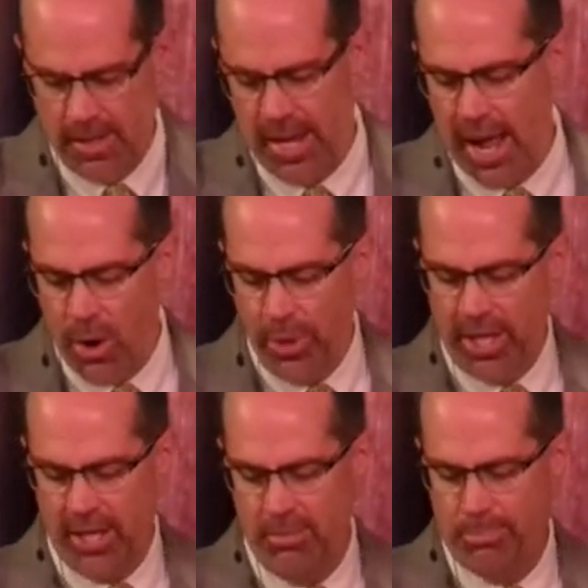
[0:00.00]
Now we
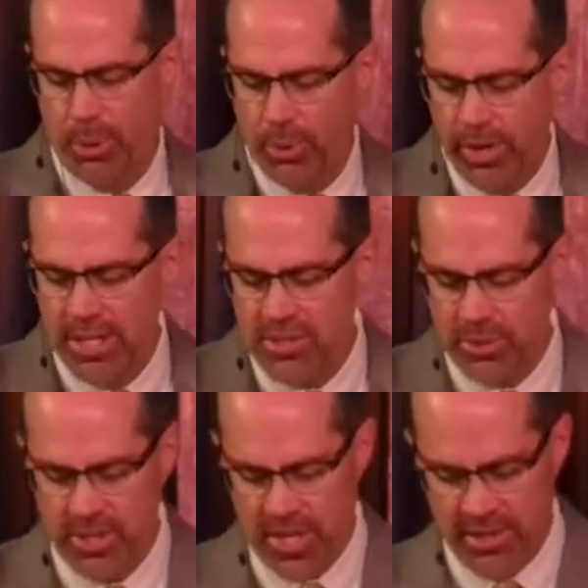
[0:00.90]
can pour
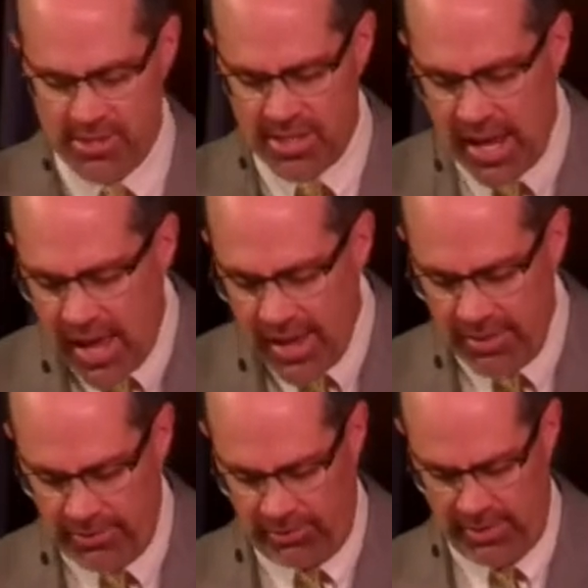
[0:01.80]
into each other's
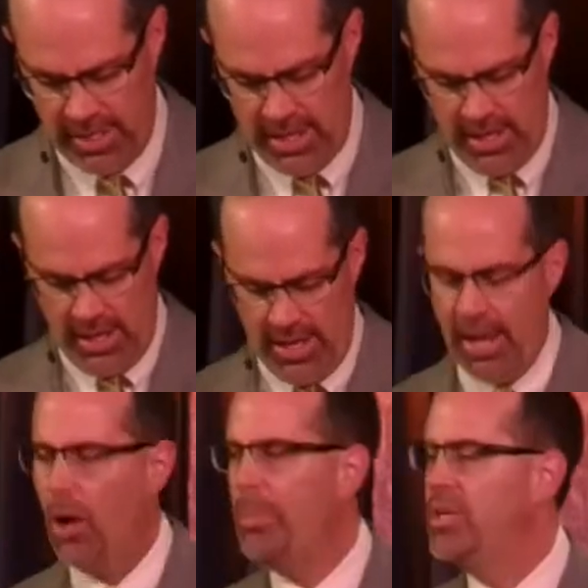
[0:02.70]
lives and
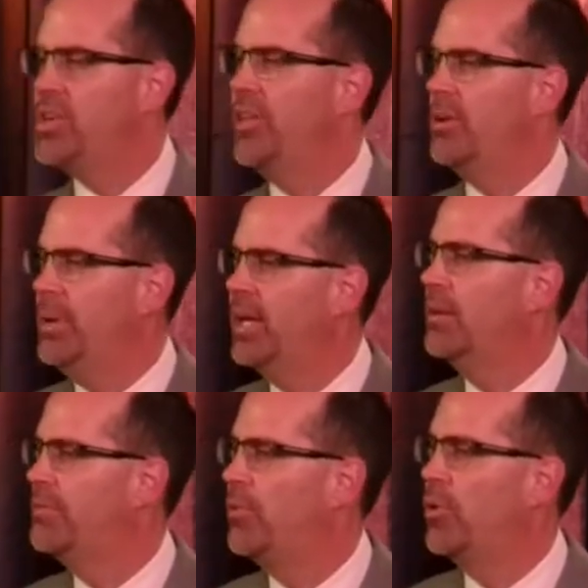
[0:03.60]
help each other be
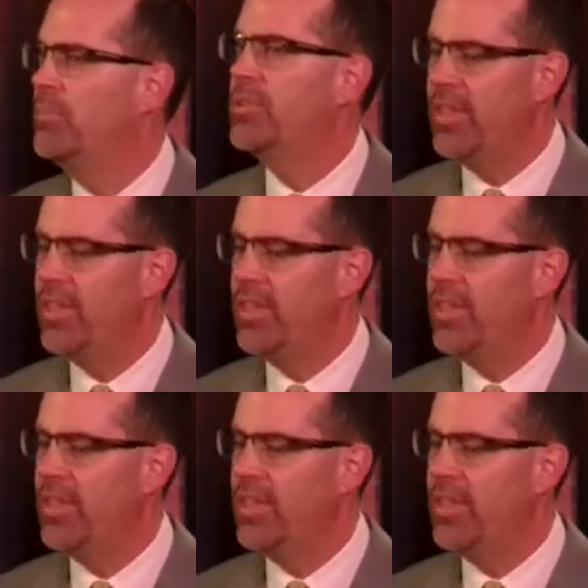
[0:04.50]
conformed to